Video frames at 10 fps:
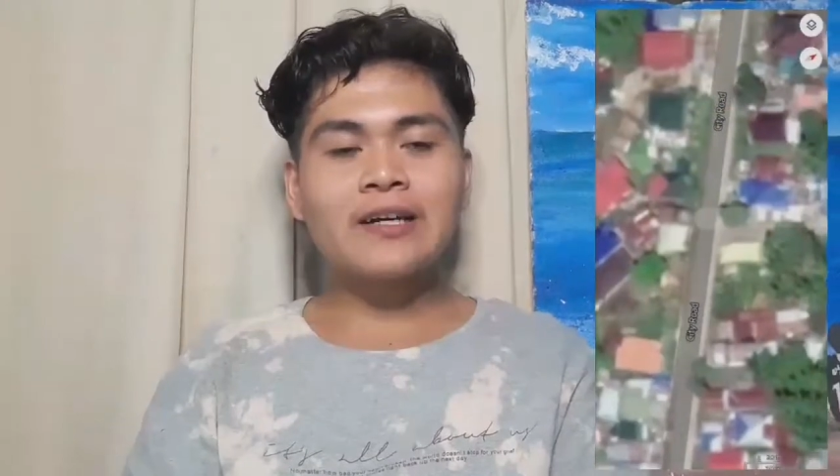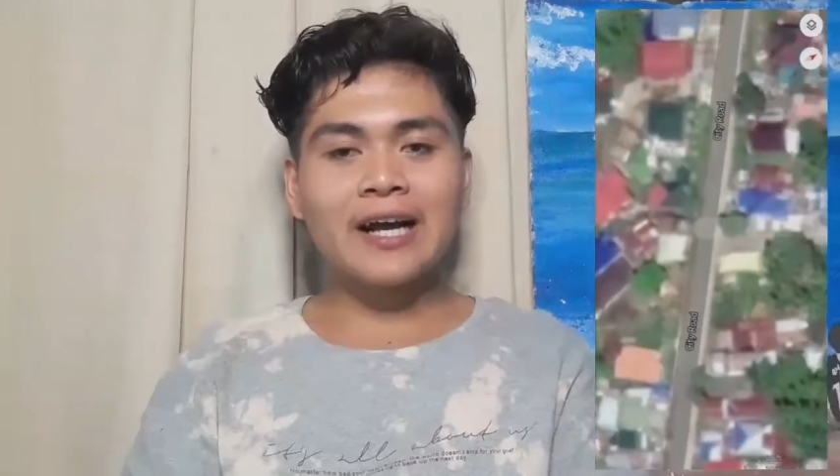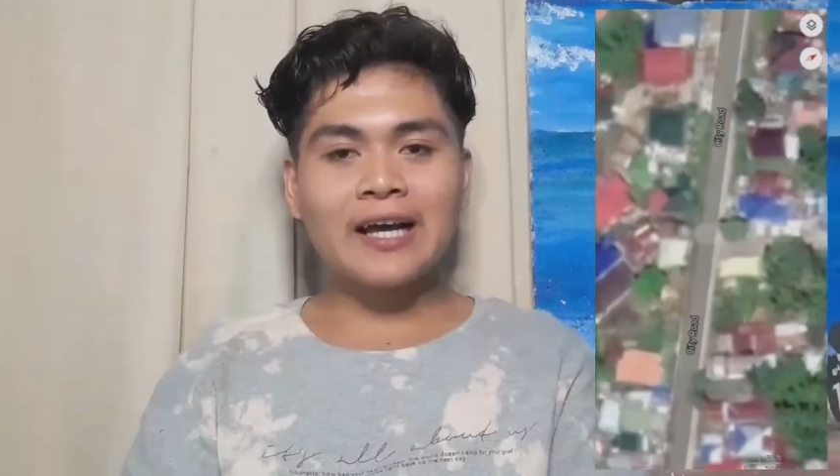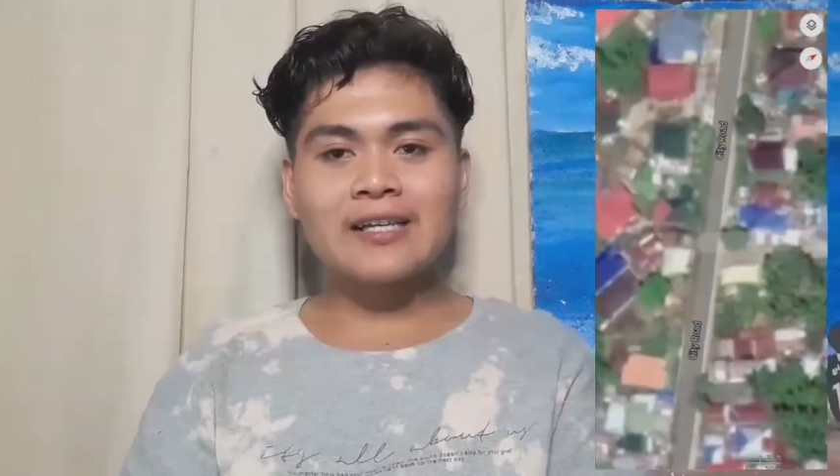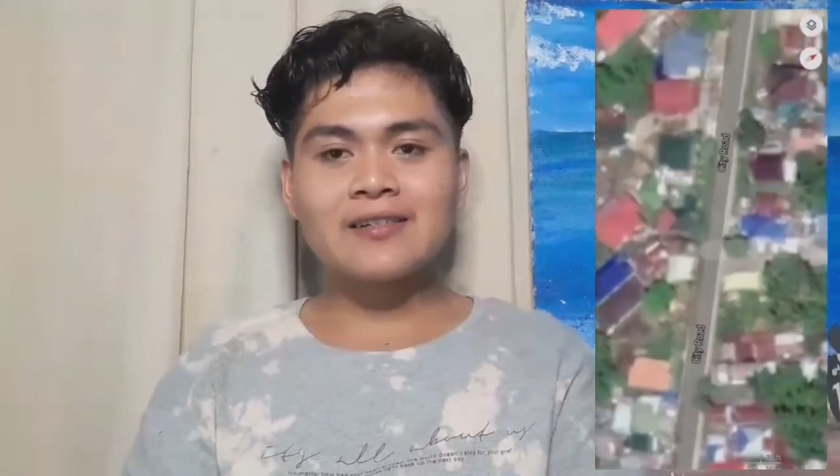
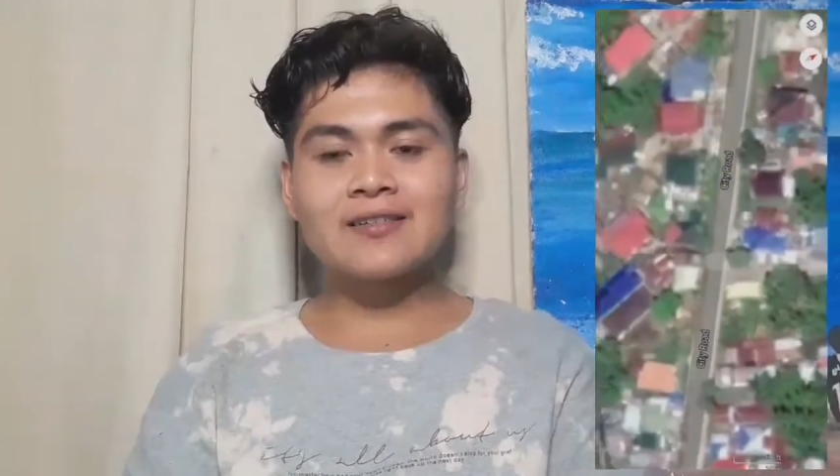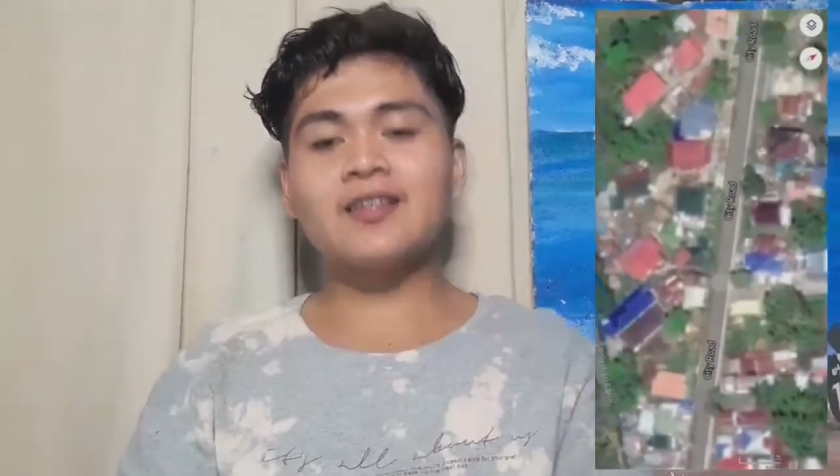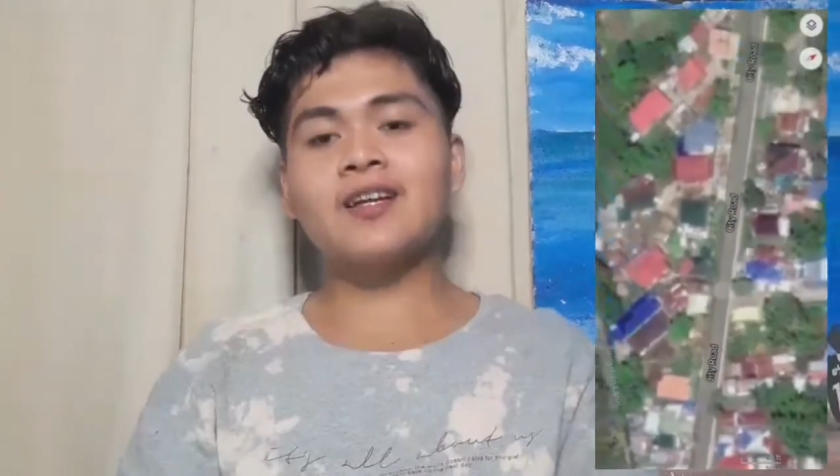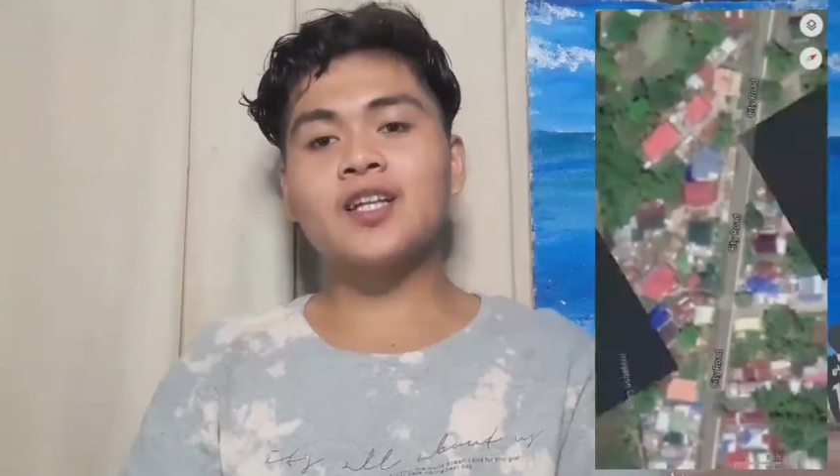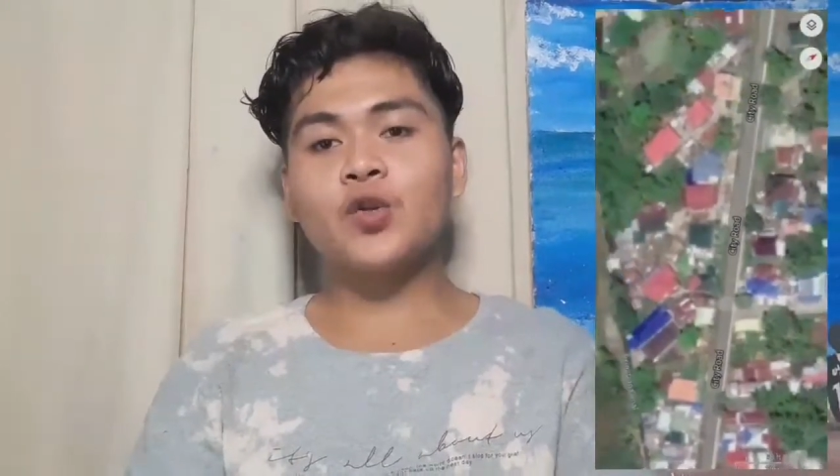guys, the
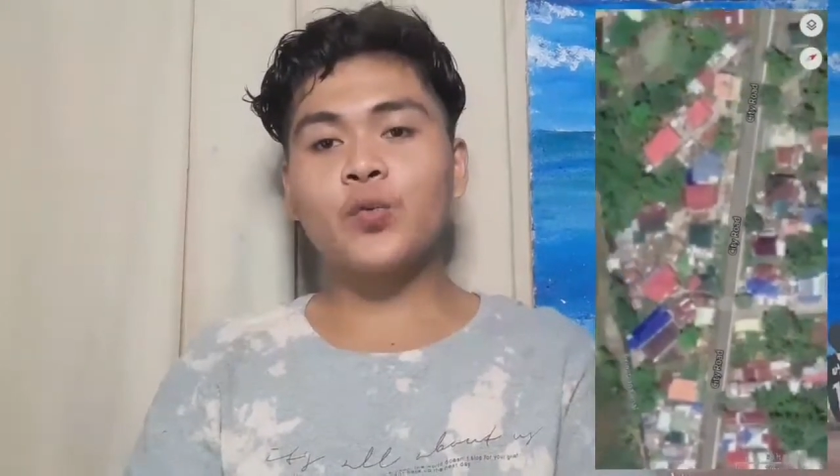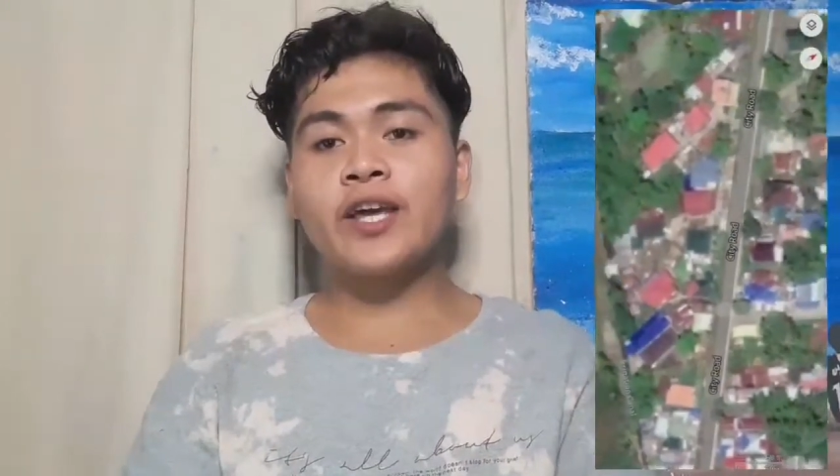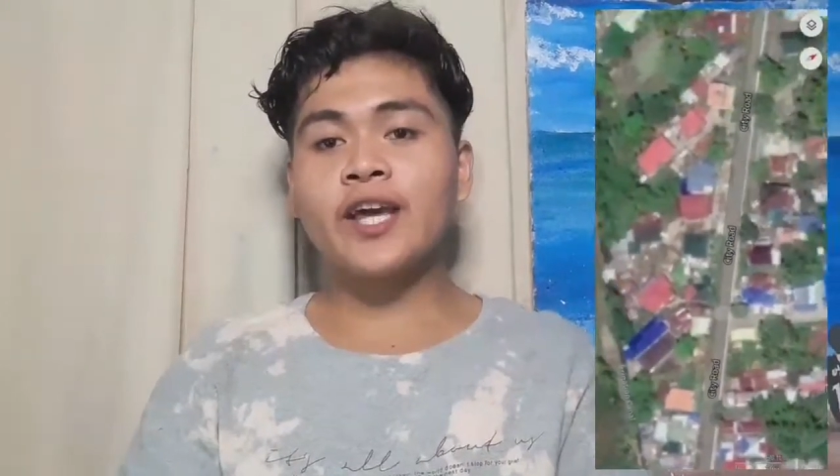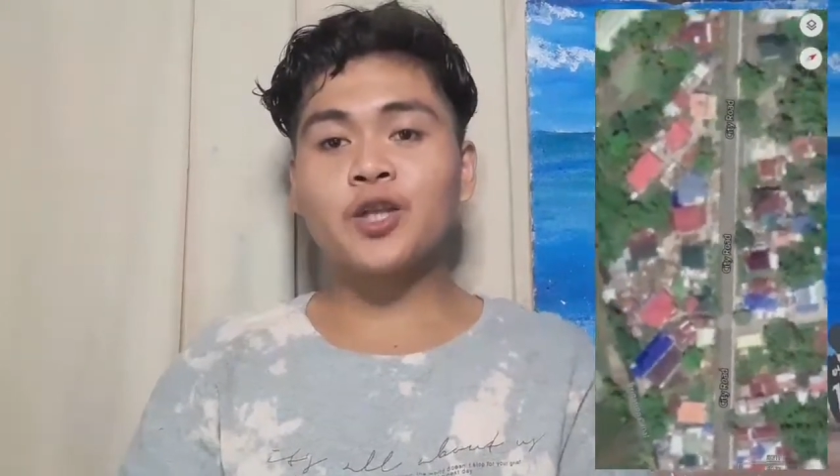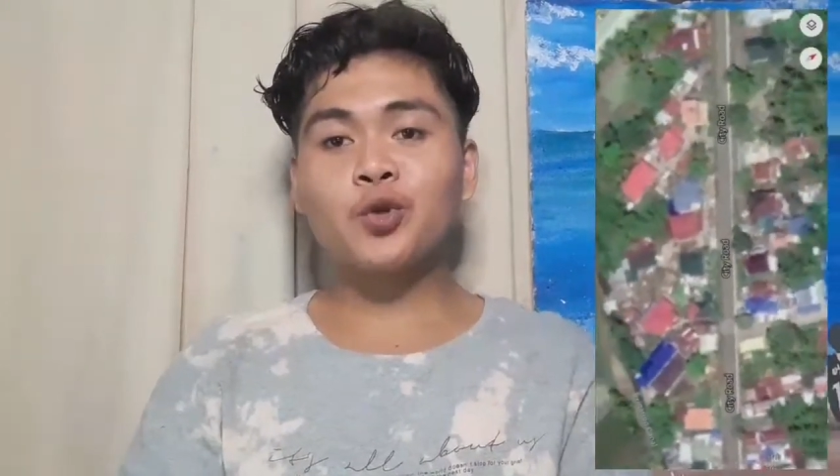thing that we
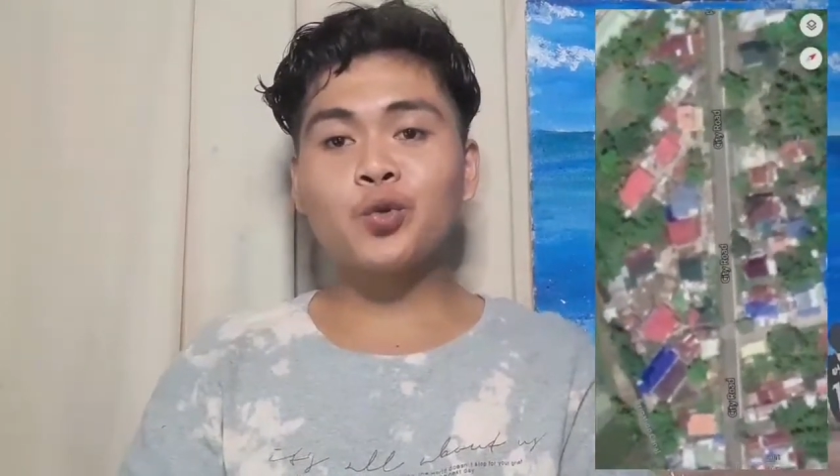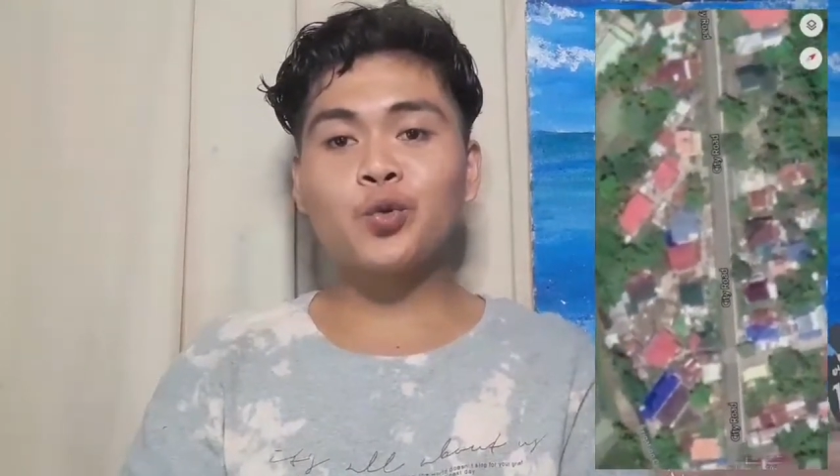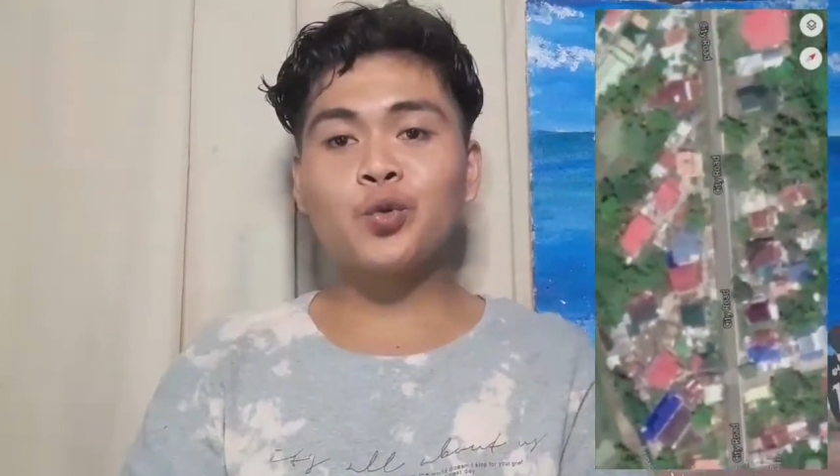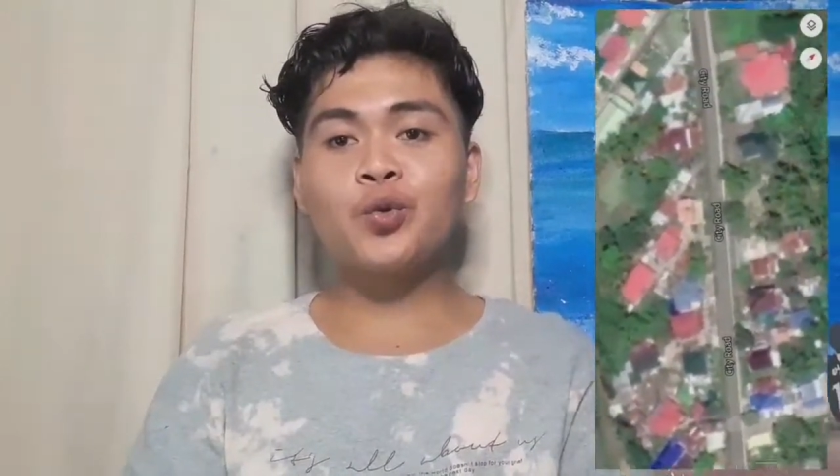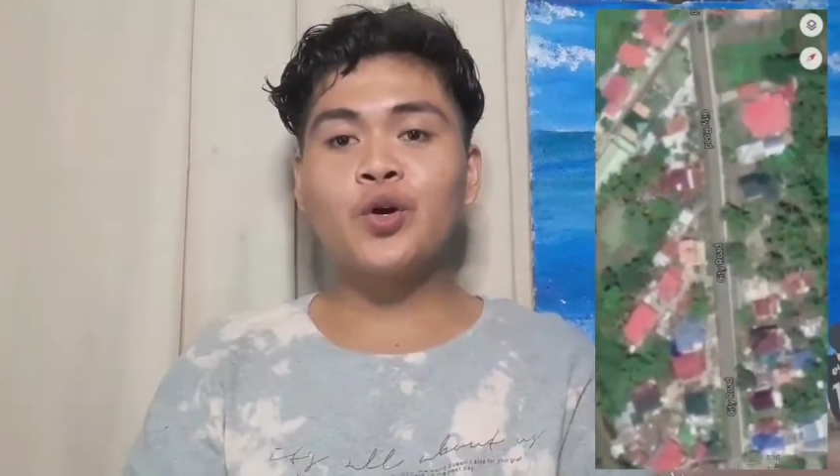can
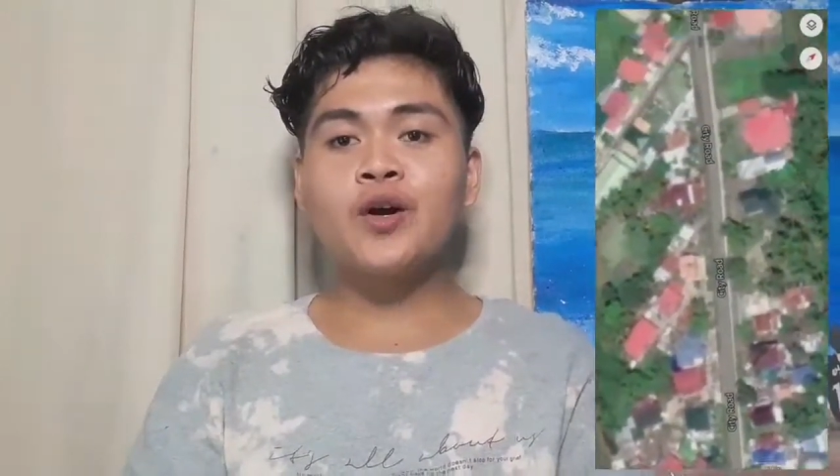do